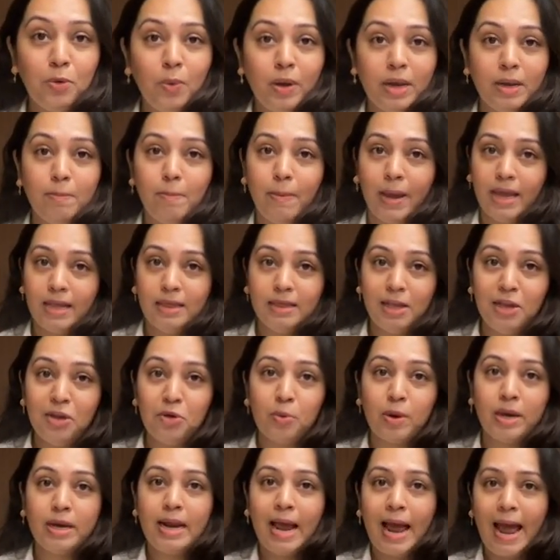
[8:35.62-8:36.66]
in mehendi you
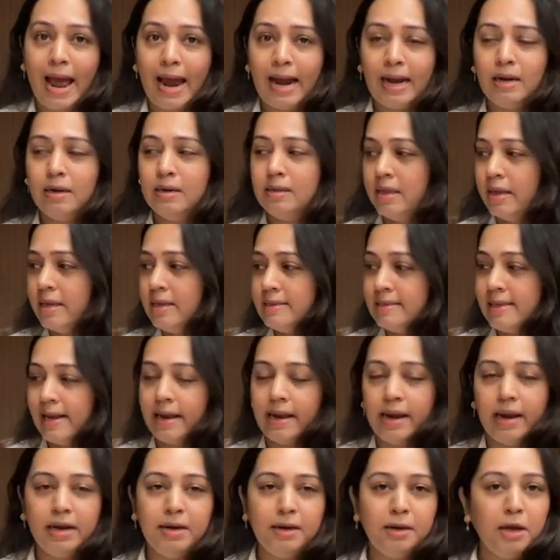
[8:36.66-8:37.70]
can add things like
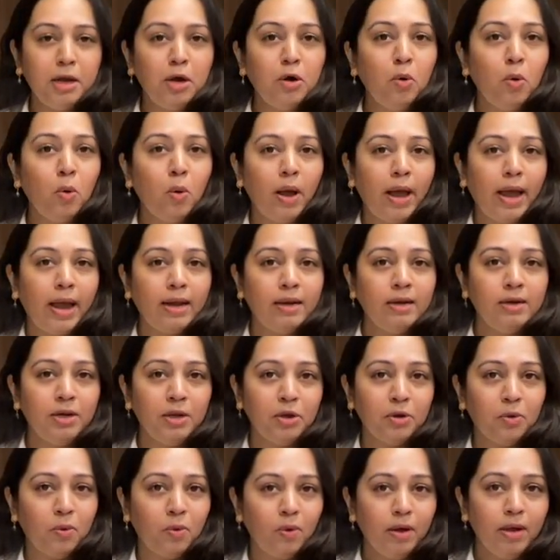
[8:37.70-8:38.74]
indigo and, you
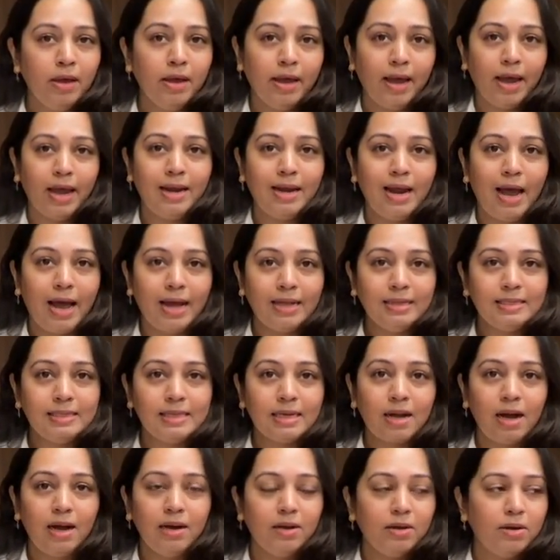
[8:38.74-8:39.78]
know, enhance the
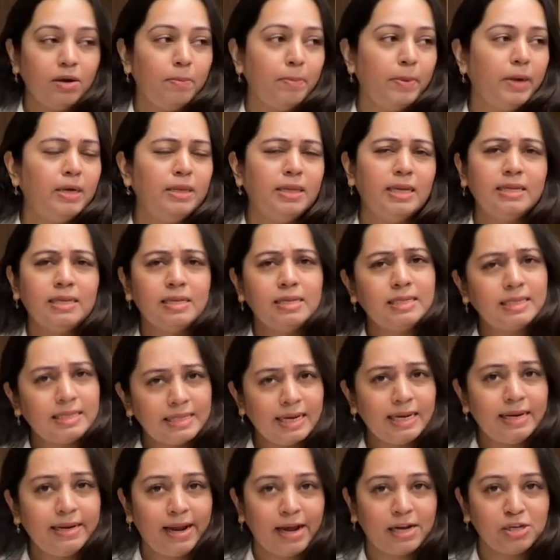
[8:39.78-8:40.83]
color a bit. These are
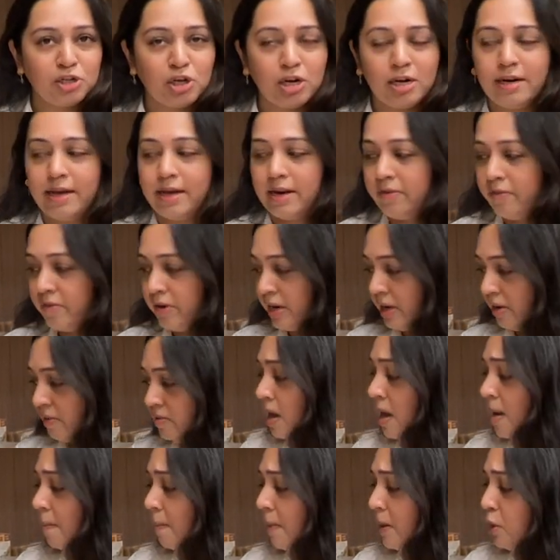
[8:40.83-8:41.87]
still natural derivatives,
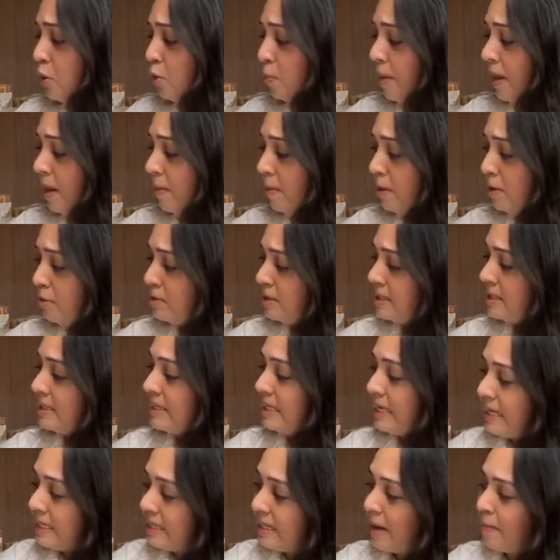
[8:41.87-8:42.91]
but to be able to
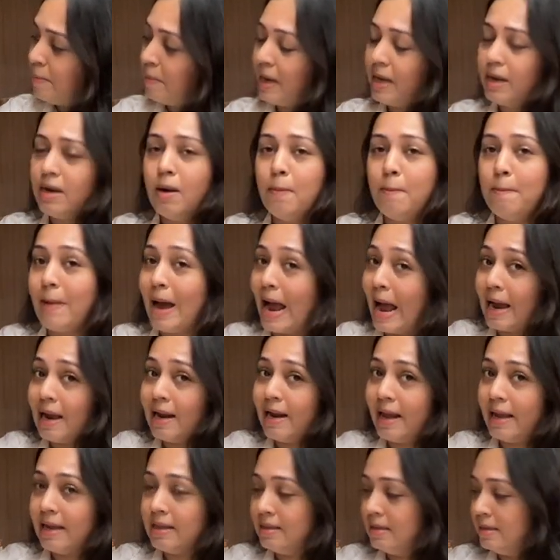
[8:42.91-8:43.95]
see them in a pack
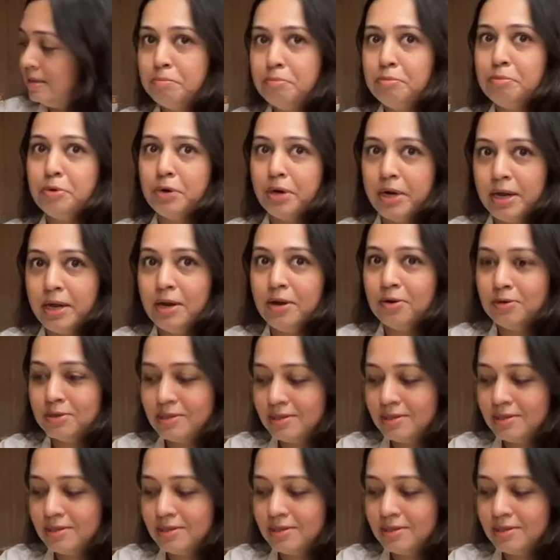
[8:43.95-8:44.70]
like this, pretty good